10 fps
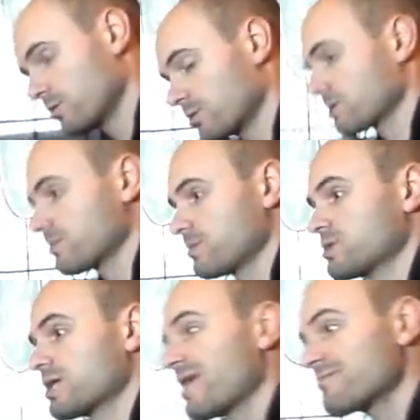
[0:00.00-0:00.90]
or sometimes you
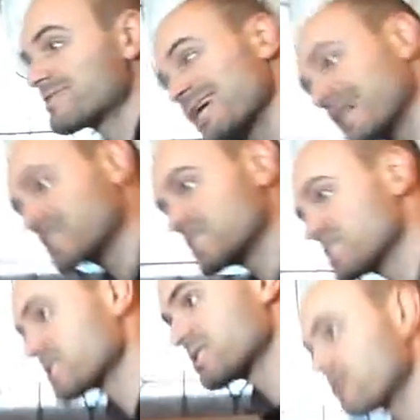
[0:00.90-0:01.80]
could have
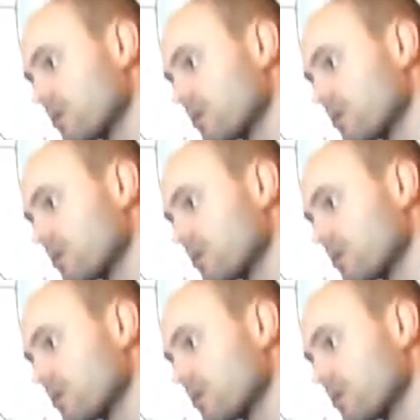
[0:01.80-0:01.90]
6.